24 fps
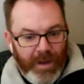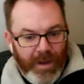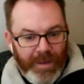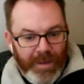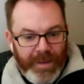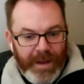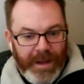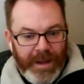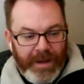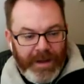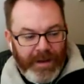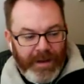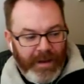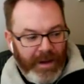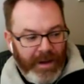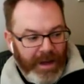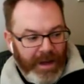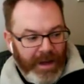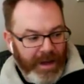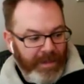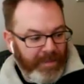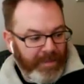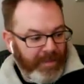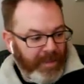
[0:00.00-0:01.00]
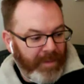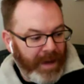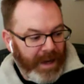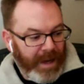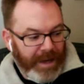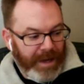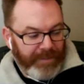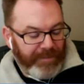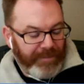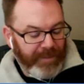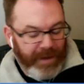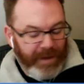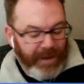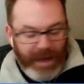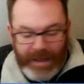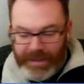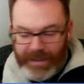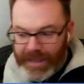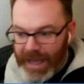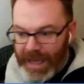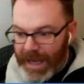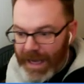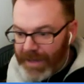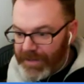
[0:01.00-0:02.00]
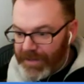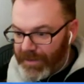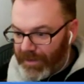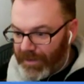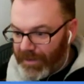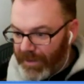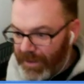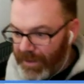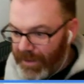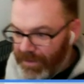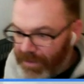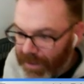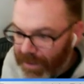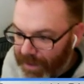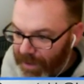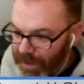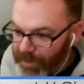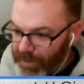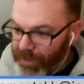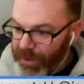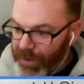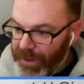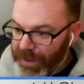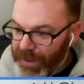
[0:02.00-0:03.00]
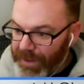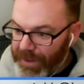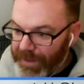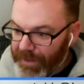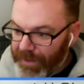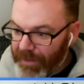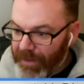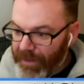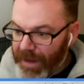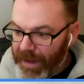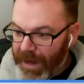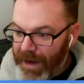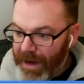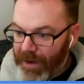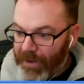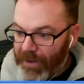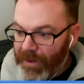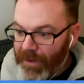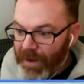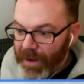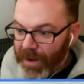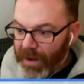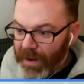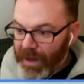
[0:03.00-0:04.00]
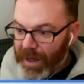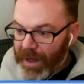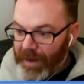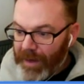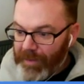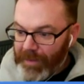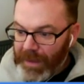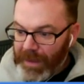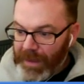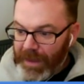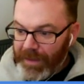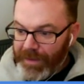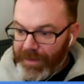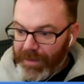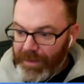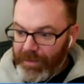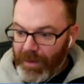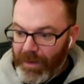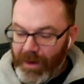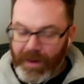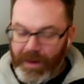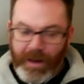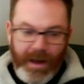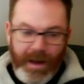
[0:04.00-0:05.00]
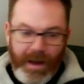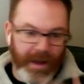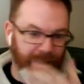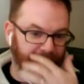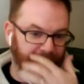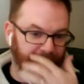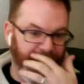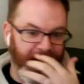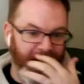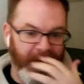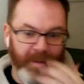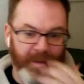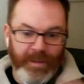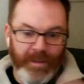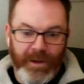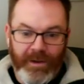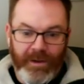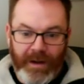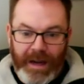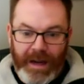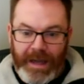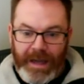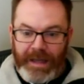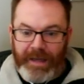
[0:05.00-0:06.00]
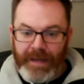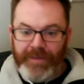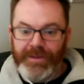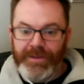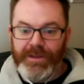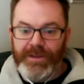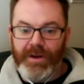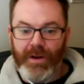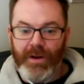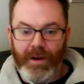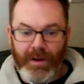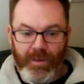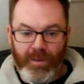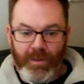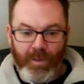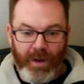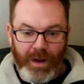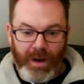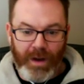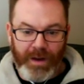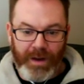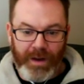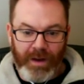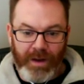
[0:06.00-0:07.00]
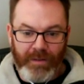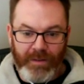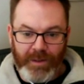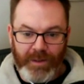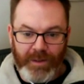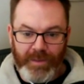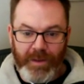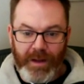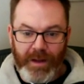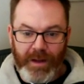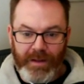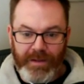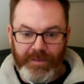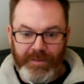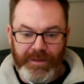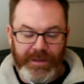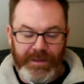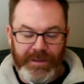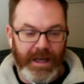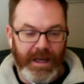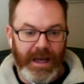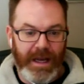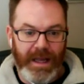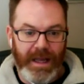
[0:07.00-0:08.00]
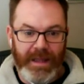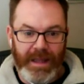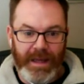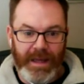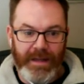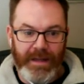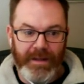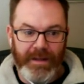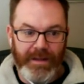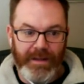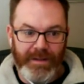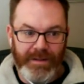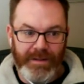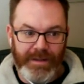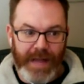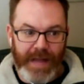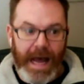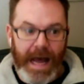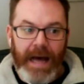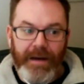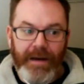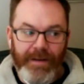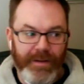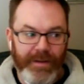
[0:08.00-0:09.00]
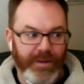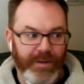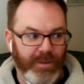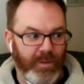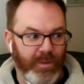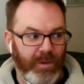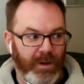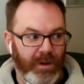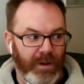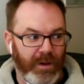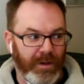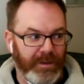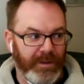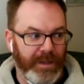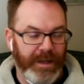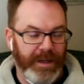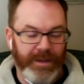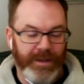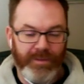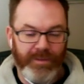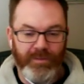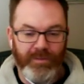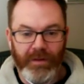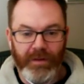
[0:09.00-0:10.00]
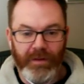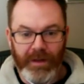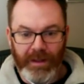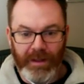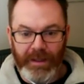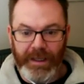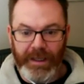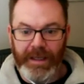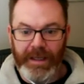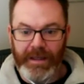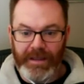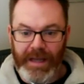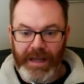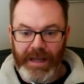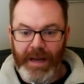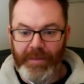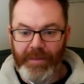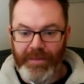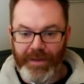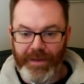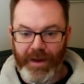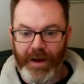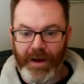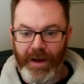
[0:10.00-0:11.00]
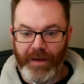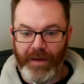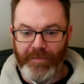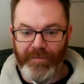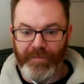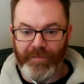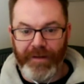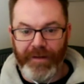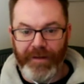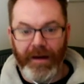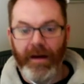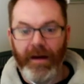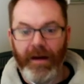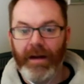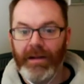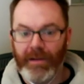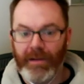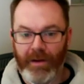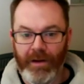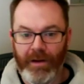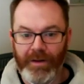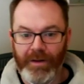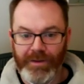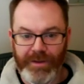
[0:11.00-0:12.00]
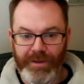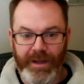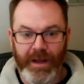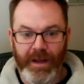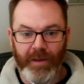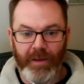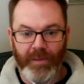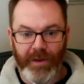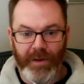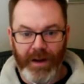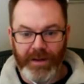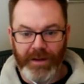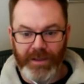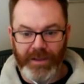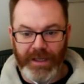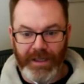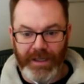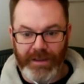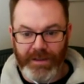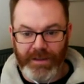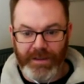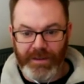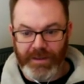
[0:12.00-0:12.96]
that I forgot to add to the list. I'm going to put it in there now. Ethan Marcotte and Karen McGrain have started one on responsive design that is out of this world, and it's really in-depth on very large-scale projects.